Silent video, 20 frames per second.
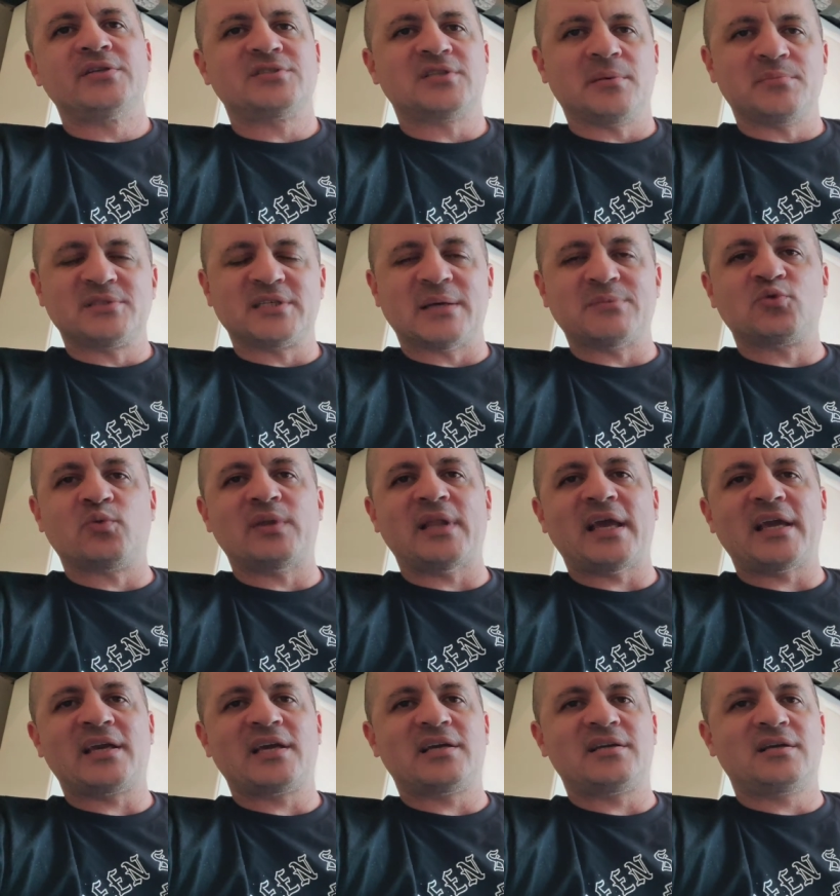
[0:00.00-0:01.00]
sometimes when
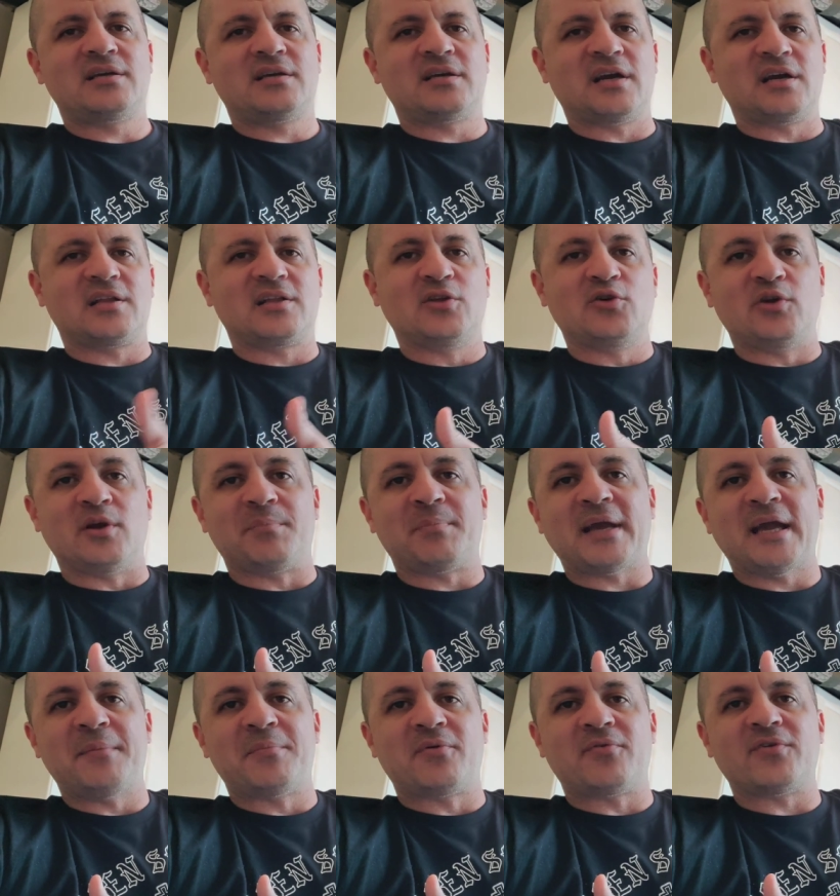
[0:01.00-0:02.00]
they conclude a
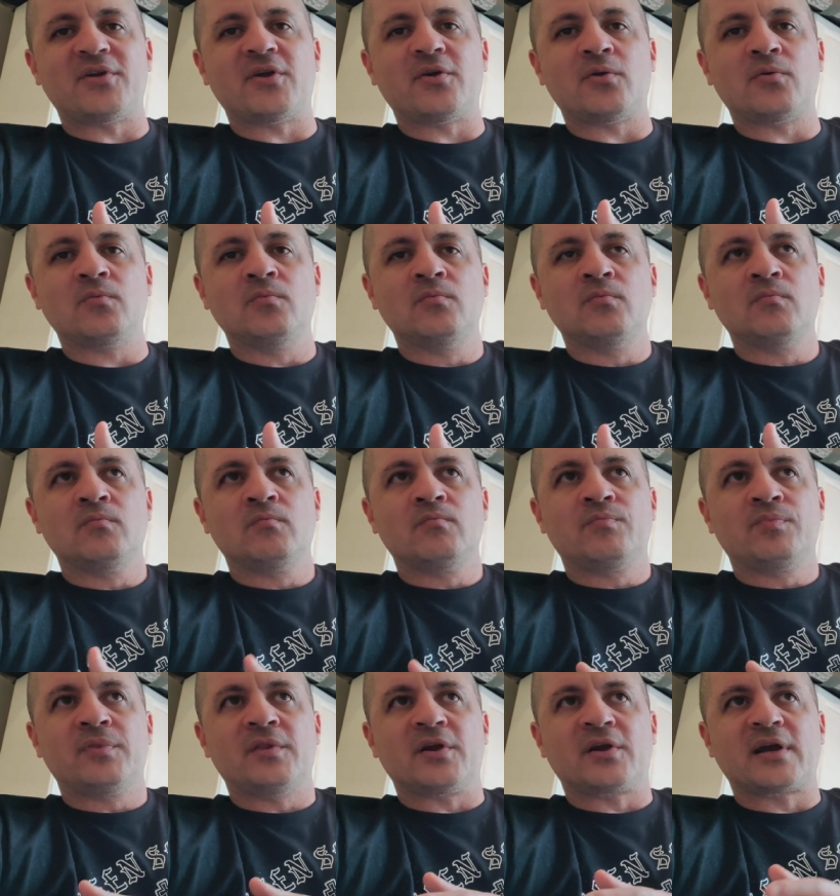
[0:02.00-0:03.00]
pay per view,
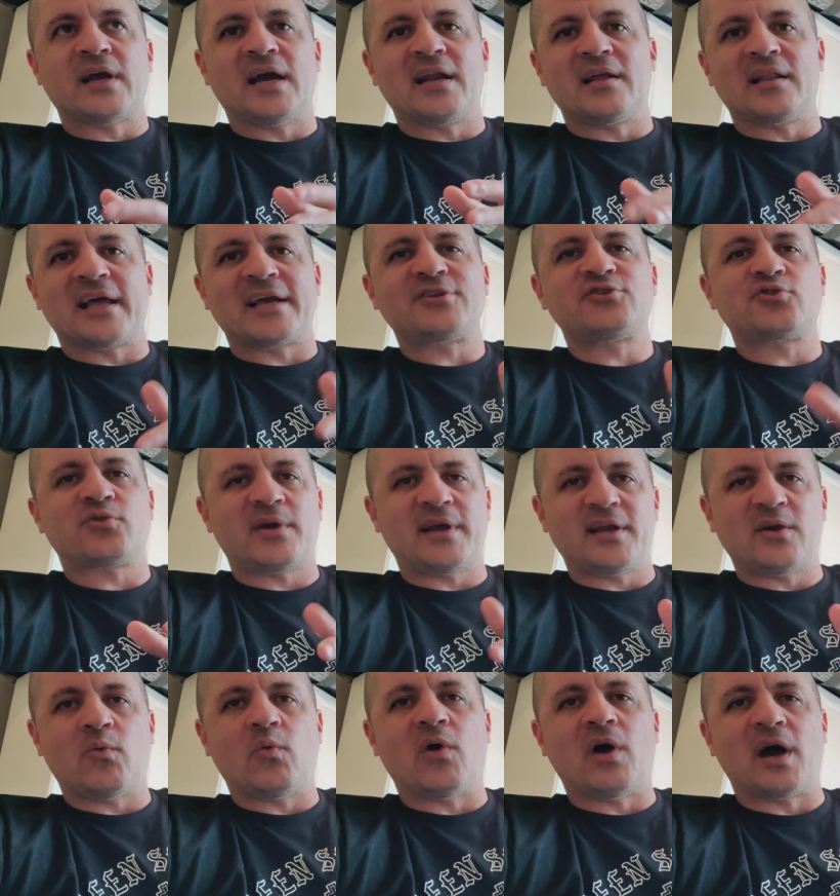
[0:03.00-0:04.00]
they're kind of like
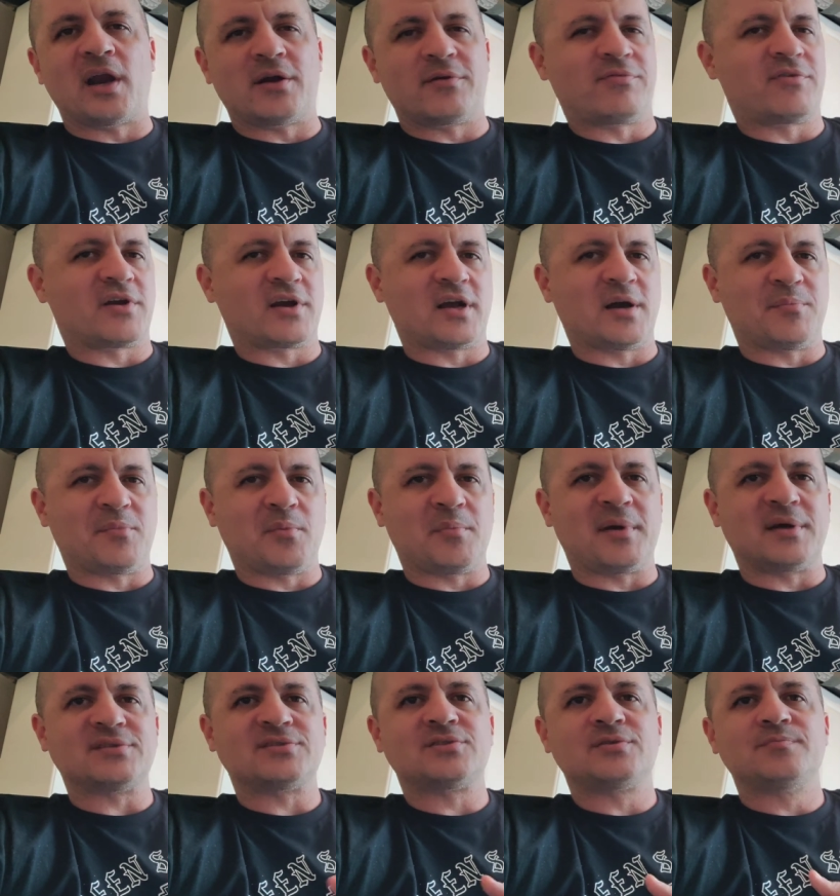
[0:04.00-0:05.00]
treading water for a couple
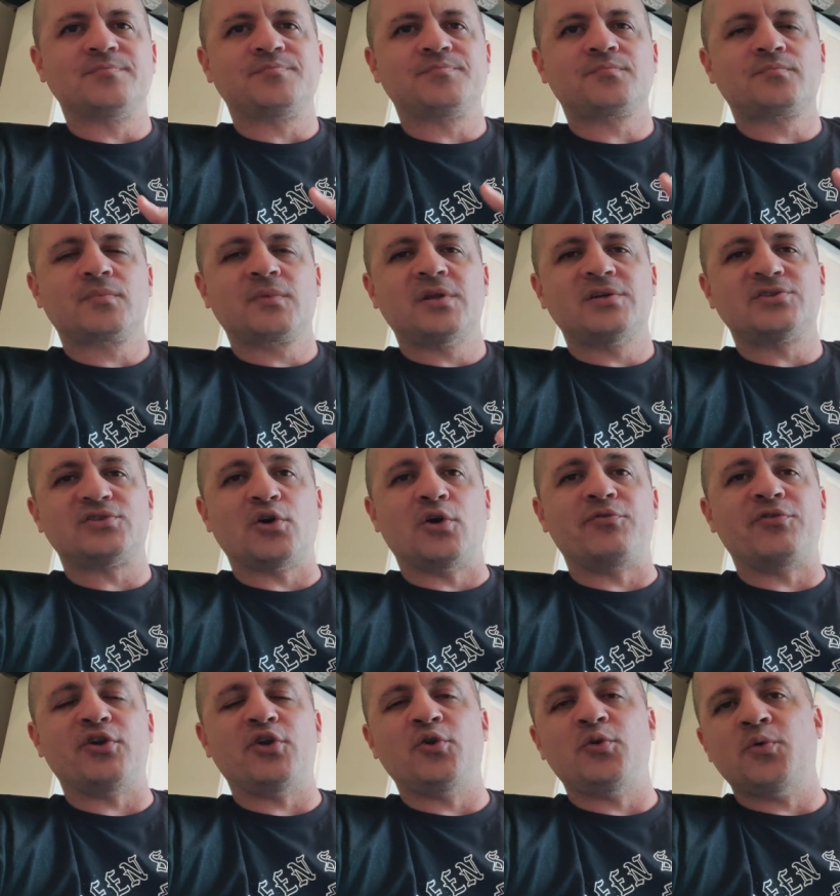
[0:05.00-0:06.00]
months.
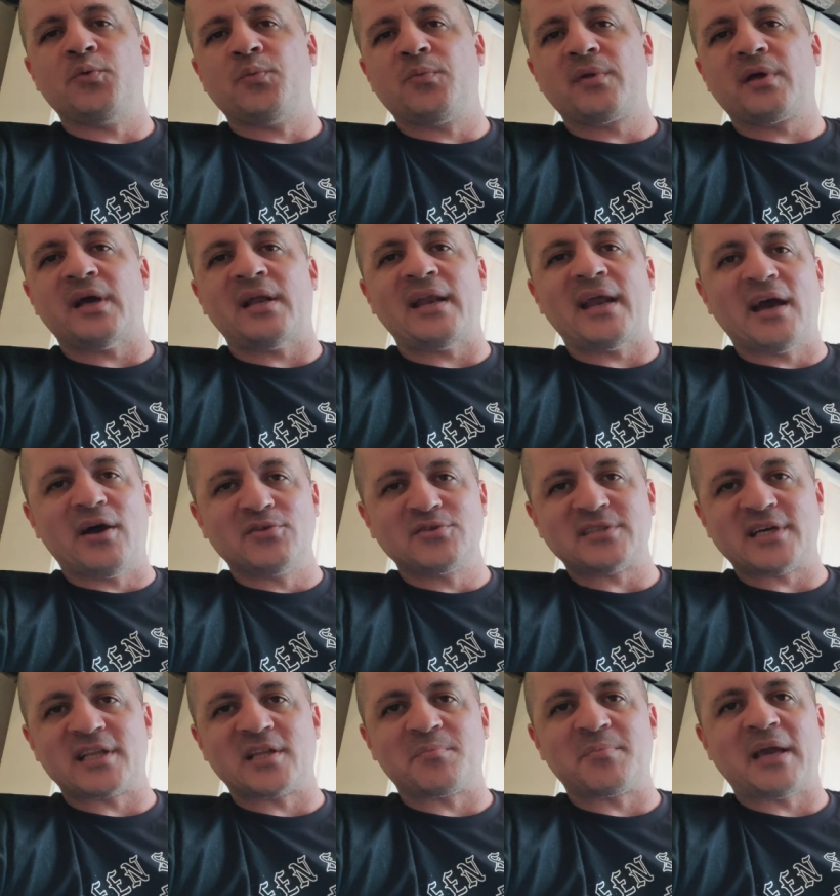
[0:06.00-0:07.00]
So if you
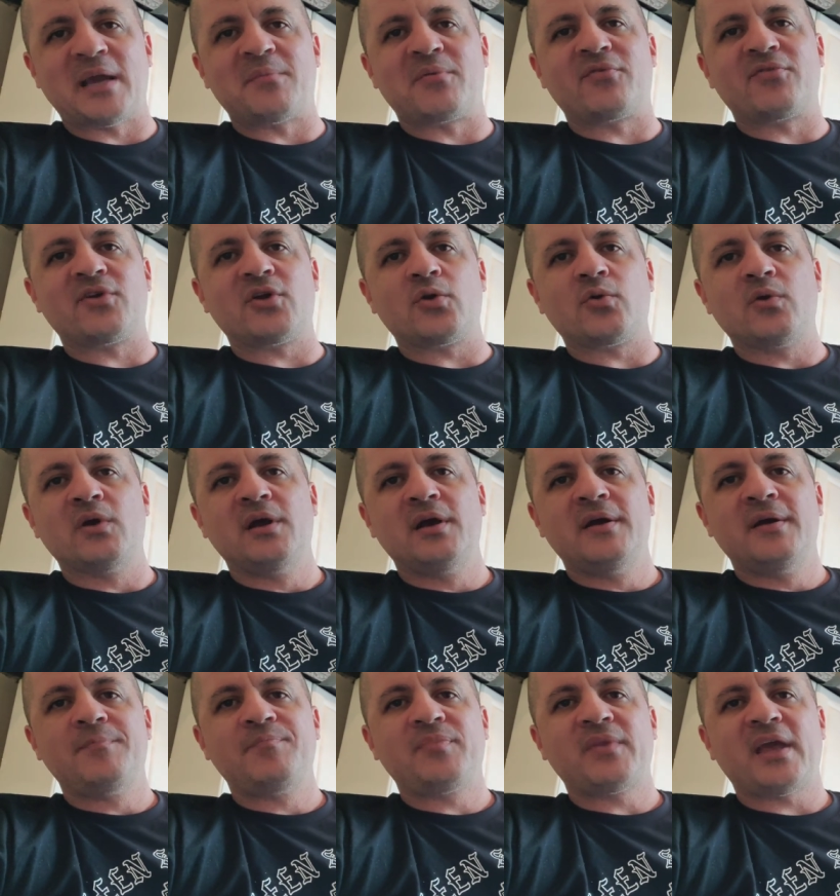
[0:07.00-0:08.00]
announce at the pay per view,
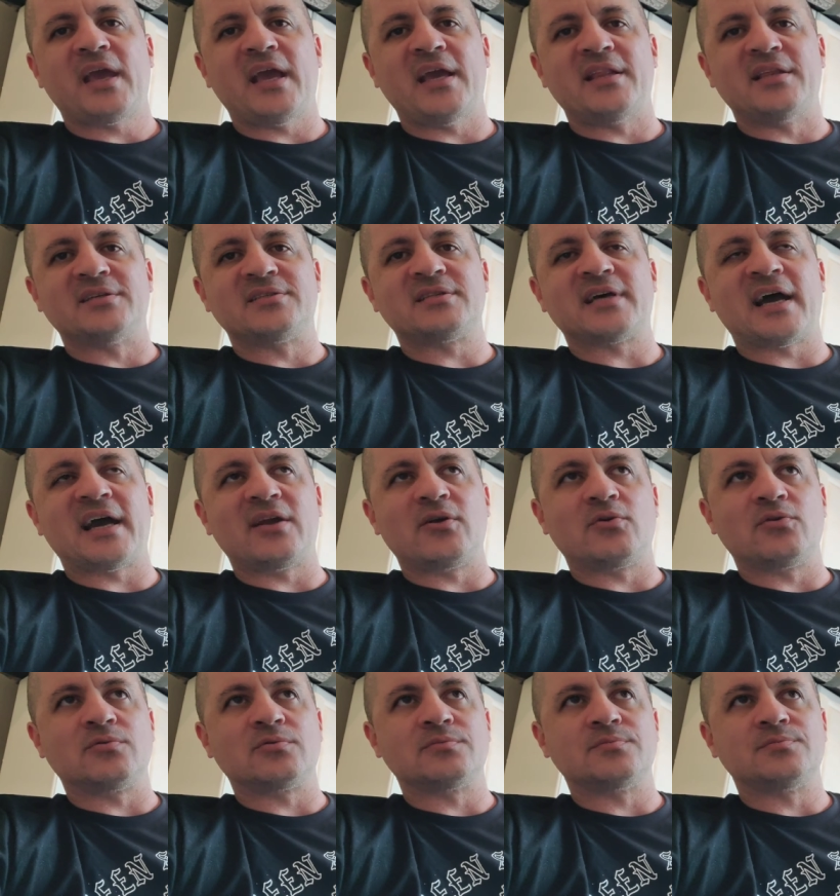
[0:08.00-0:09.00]
hey, this
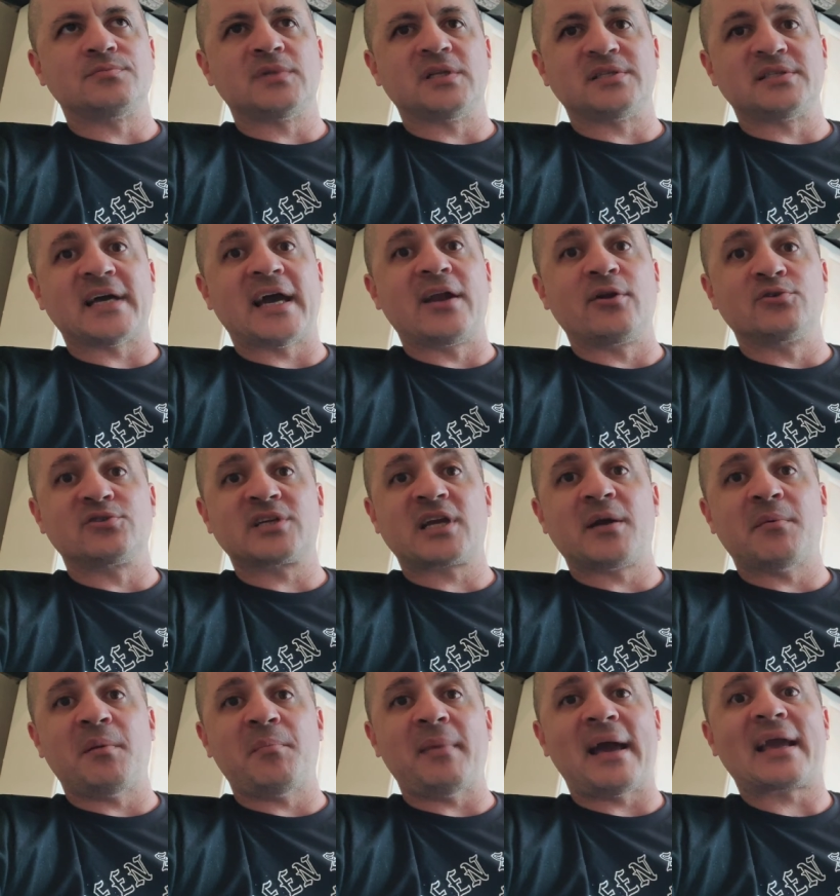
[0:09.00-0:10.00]
title, the titles are
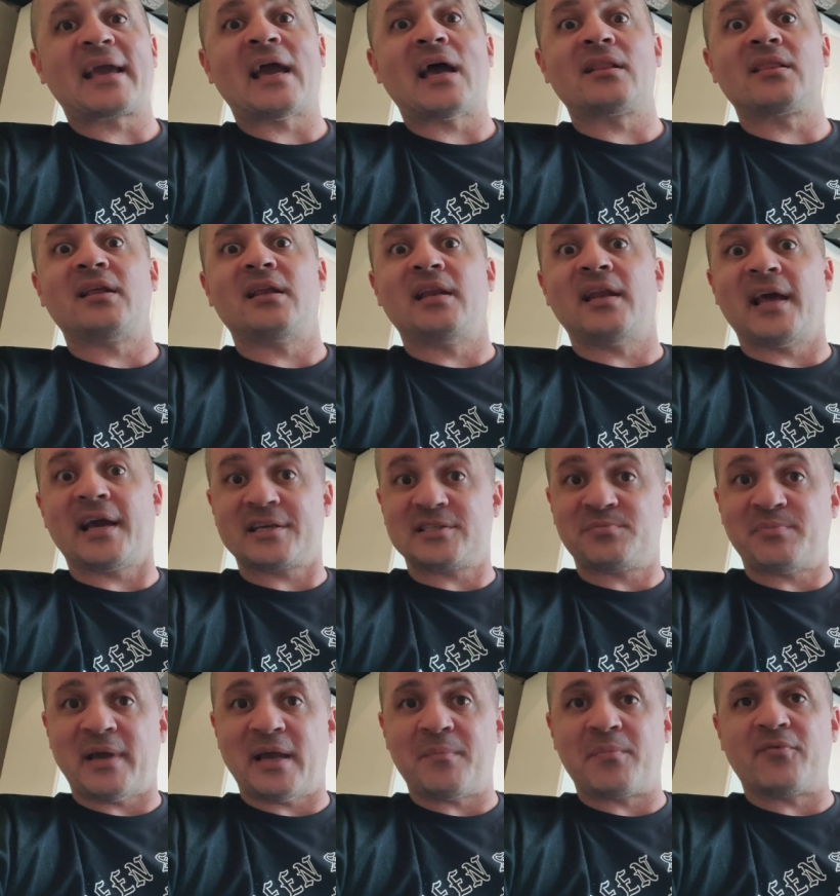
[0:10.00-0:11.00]
coming back at the
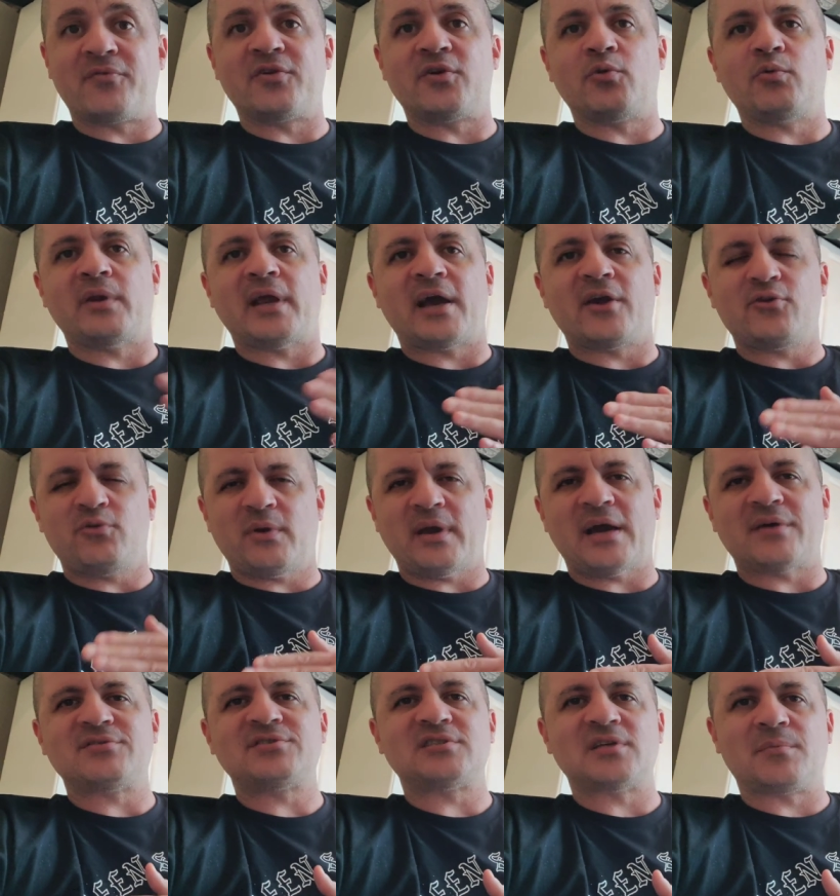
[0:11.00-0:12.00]
next pay per view, now you
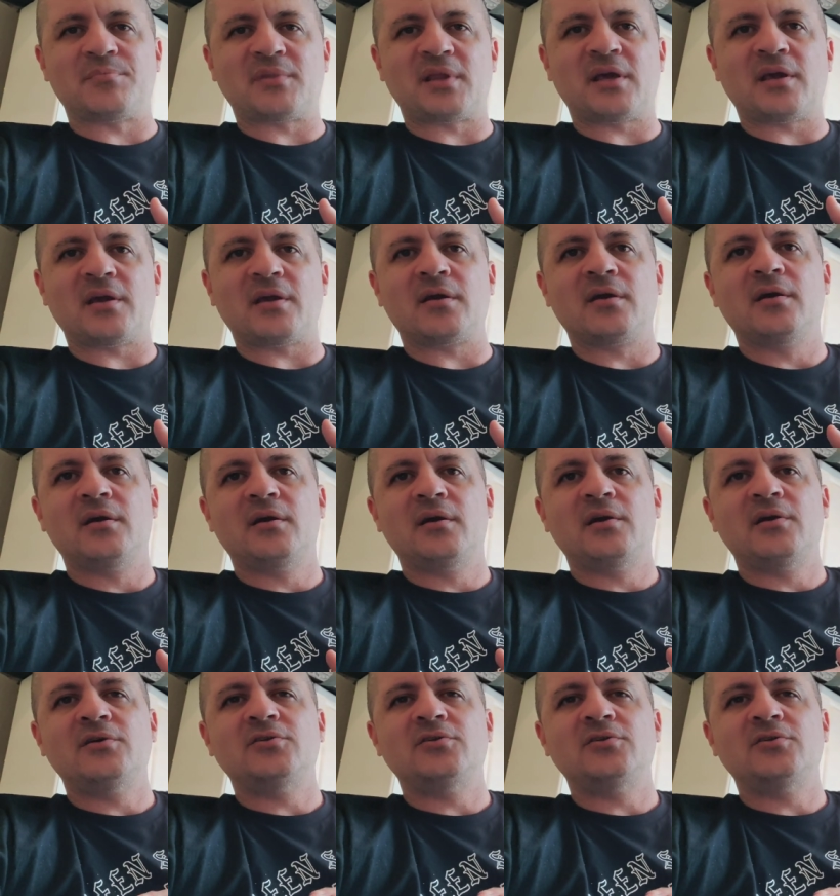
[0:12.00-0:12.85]
have something